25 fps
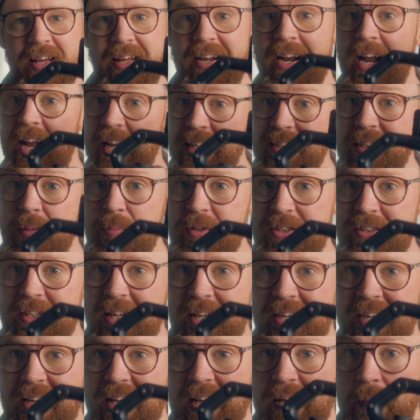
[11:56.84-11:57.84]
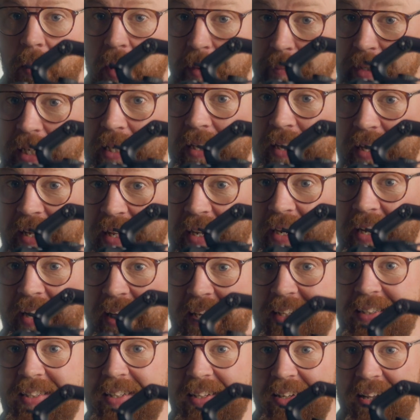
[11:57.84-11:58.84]
And it has to be said, I mean, it
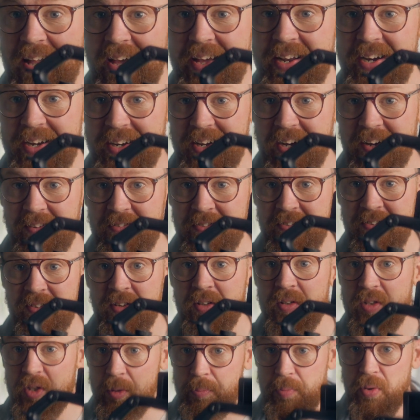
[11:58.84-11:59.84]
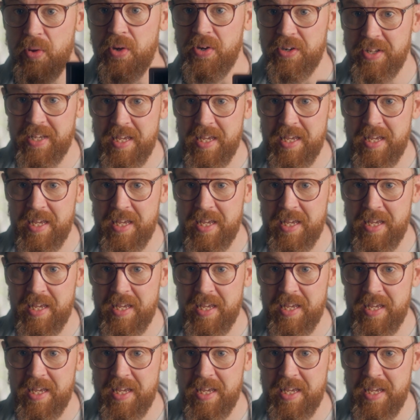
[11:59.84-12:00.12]
is light enough to put on a